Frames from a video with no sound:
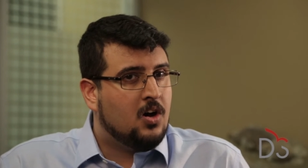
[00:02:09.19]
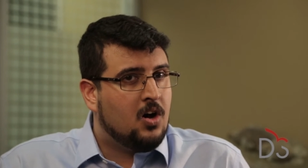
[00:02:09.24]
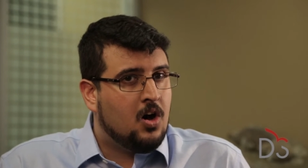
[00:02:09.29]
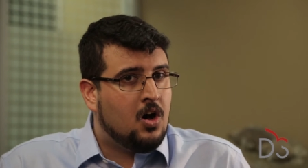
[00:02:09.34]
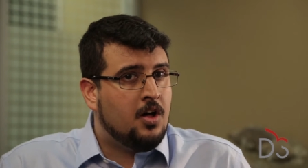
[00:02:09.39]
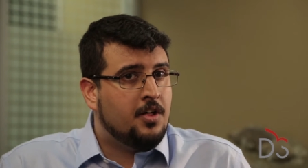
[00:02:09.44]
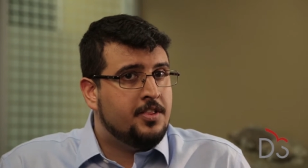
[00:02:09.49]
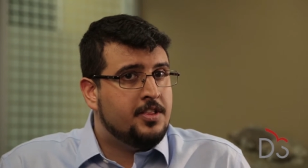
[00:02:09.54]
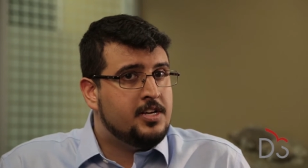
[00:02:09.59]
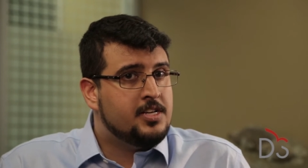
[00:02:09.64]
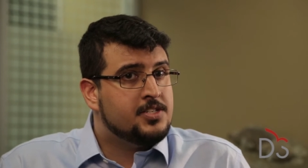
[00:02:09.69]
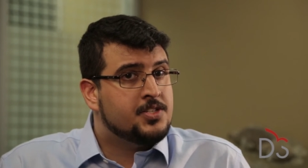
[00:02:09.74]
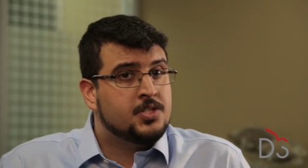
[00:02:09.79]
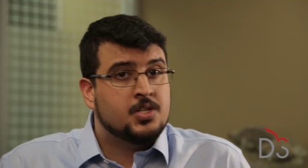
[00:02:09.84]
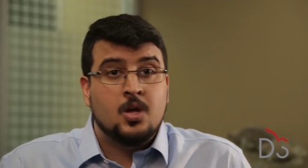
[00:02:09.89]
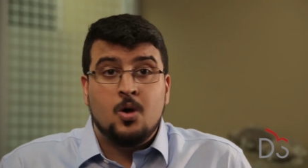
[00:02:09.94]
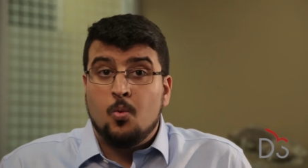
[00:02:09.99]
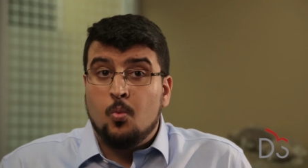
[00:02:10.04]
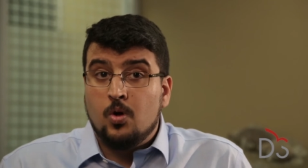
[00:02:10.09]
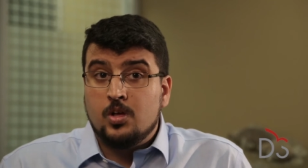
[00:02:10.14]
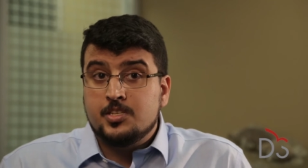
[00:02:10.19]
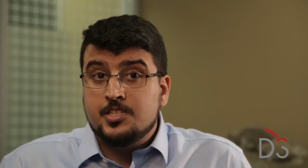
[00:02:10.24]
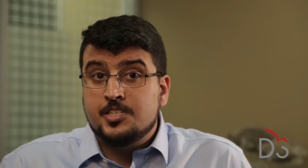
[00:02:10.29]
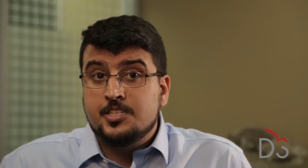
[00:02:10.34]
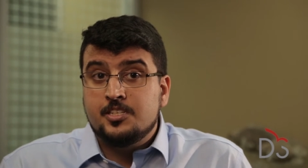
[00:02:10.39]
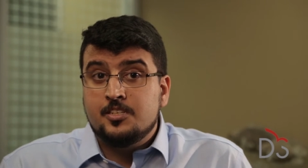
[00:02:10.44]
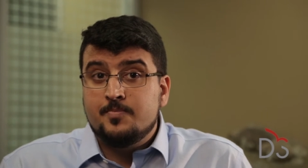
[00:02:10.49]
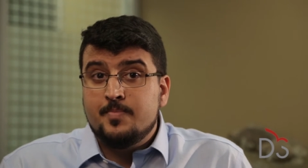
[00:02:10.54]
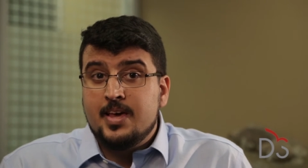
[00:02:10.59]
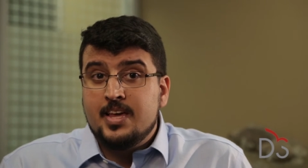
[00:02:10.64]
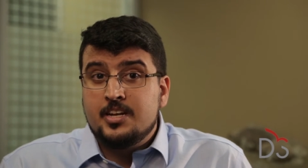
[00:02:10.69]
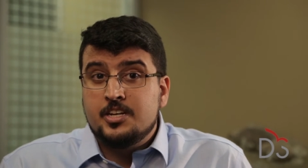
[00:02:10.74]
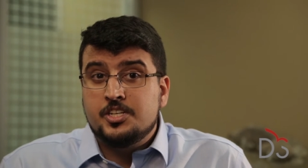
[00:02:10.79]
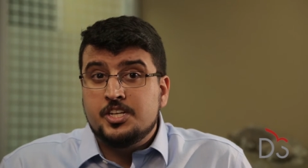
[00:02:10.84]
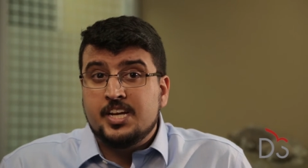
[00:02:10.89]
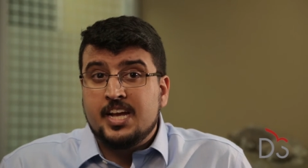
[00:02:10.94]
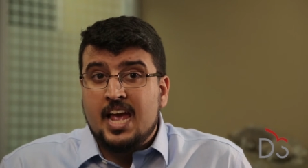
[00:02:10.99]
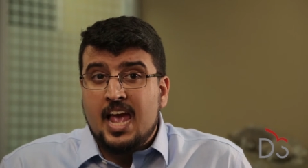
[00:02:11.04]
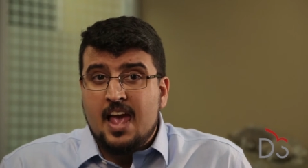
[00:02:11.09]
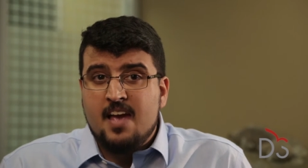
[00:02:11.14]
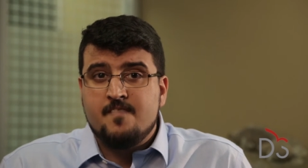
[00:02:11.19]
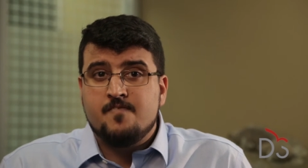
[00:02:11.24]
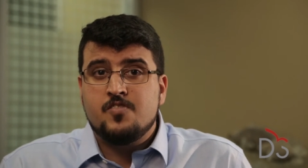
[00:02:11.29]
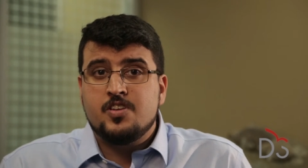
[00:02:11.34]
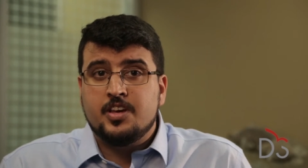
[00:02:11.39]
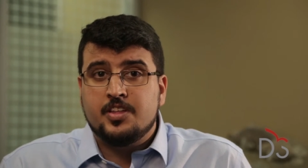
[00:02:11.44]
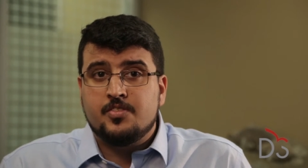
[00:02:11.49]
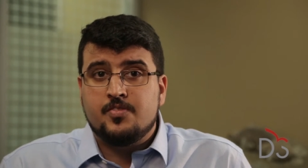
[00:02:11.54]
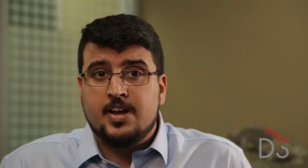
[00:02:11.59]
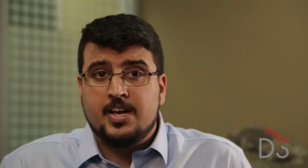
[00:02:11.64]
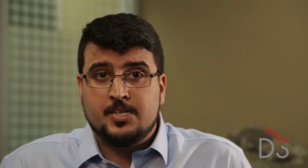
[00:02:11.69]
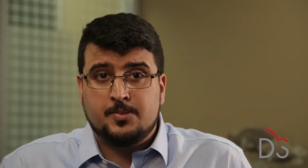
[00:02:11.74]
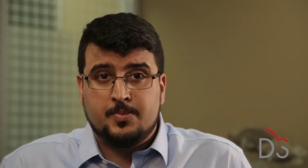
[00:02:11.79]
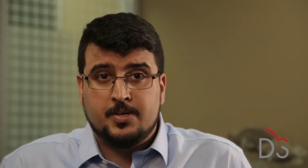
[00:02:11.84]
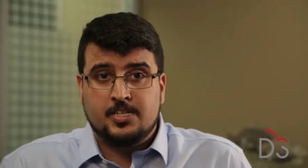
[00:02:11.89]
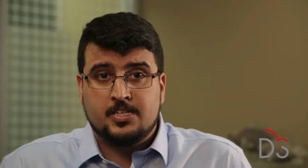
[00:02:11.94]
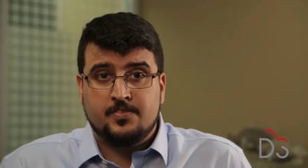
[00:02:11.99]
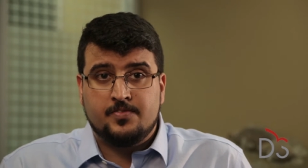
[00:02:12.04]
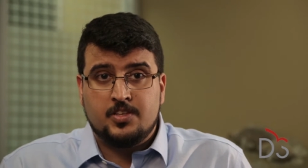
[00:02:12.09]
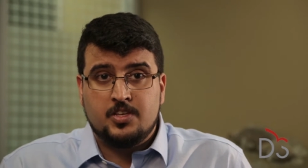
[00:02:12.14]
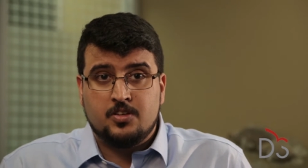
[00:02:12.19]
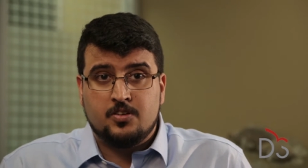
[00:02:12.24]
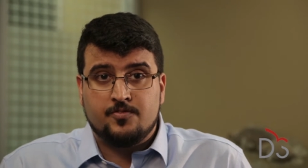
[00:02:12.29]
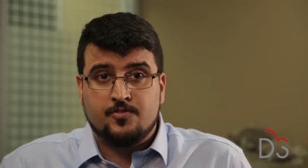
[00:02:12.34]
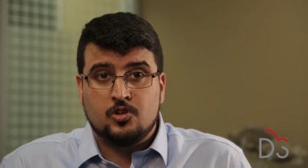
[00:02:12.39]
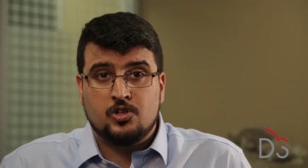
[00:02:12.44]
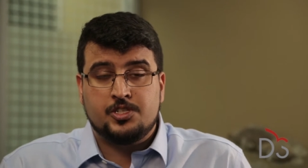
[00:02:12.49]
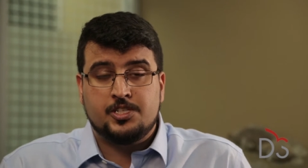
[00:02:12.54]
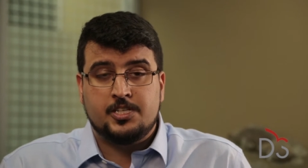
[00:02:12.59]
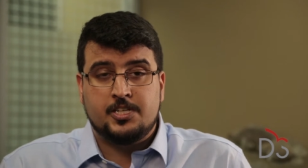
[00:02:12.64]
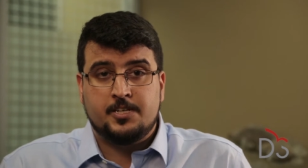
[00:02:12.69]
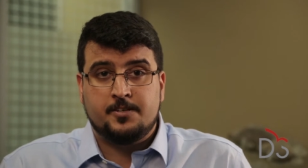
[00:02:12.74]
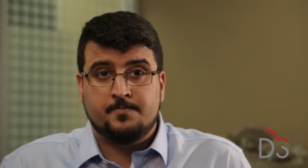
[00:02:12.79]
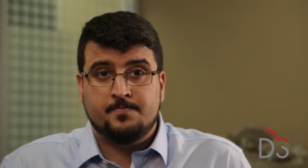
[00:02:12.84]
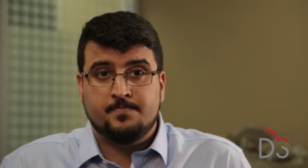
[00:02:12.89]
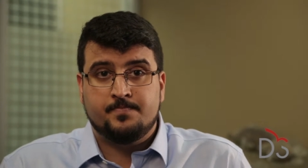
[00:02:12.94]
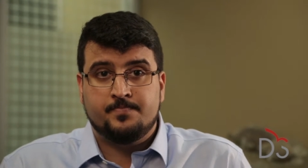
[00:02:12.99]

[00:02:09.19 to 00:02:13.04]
All this while still managing every other aspect of the university.